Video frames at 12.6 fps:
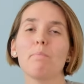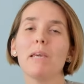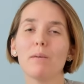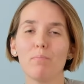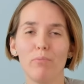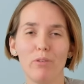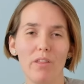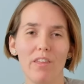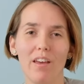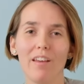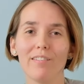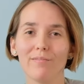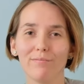big
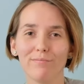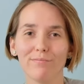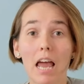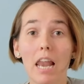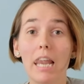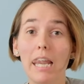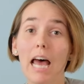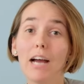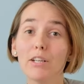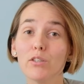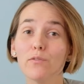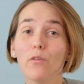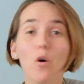brother,
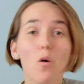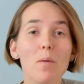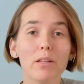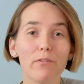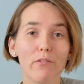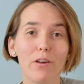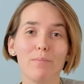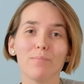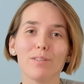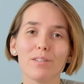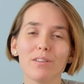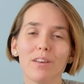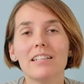large format
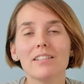films.